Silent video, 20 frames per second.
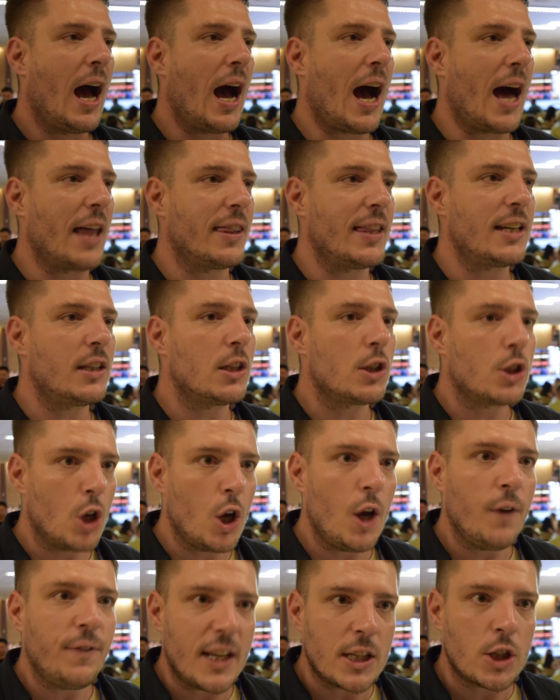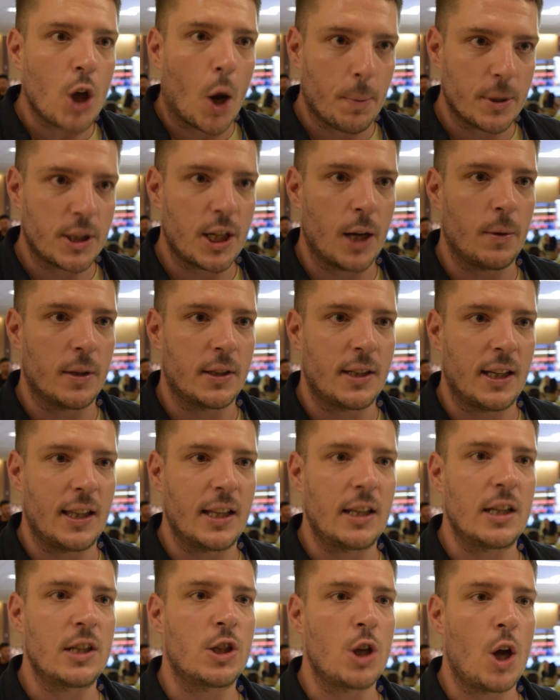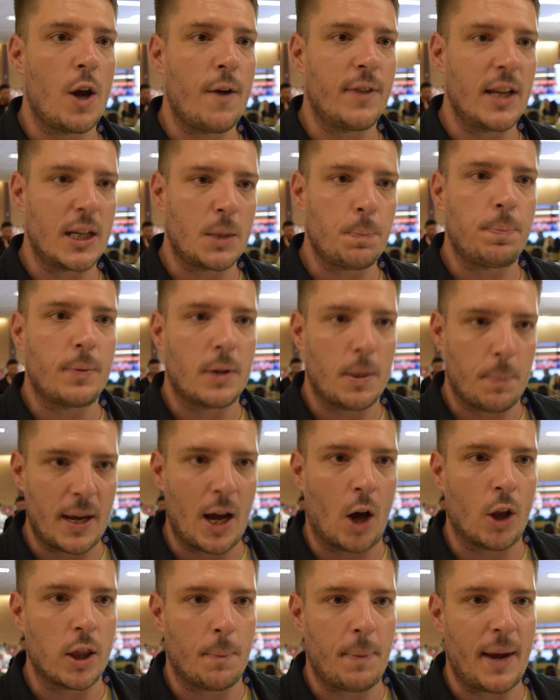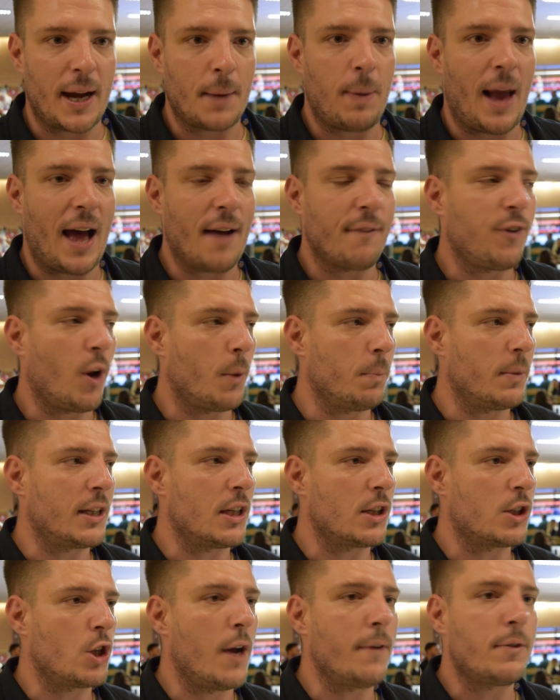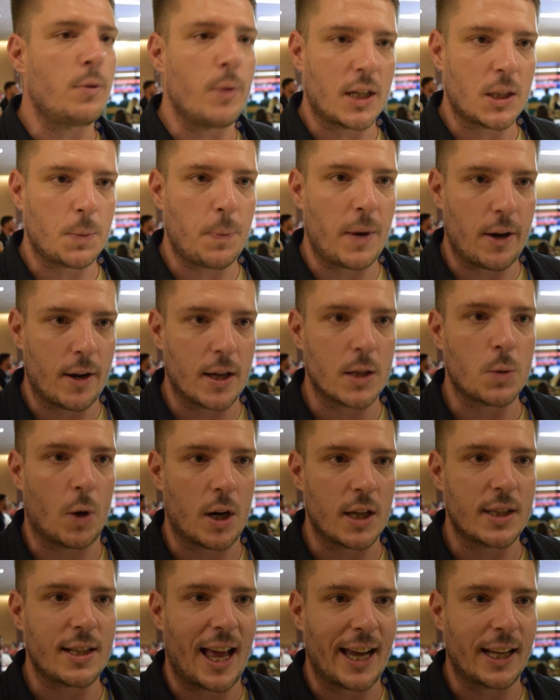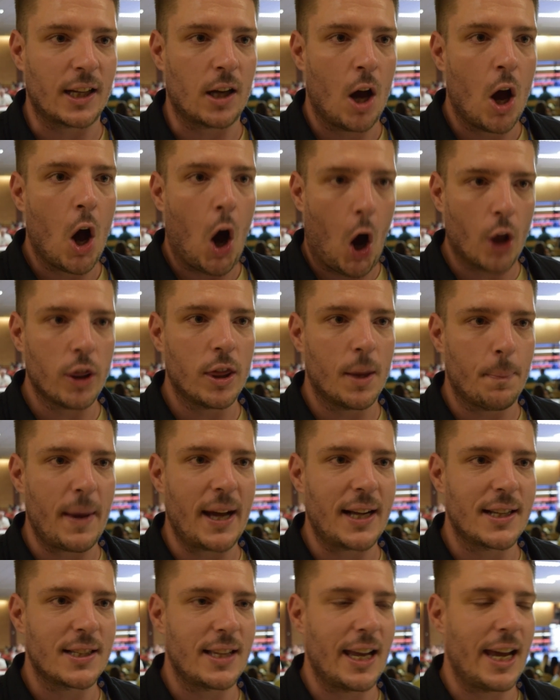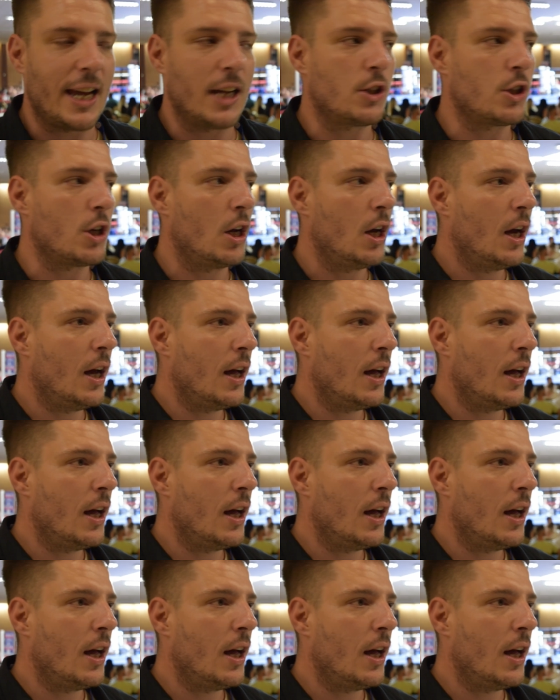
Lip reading: And they deserve this opportunity. They deserve this to be on the big platform. They deserve to experience what it's like on the big stage.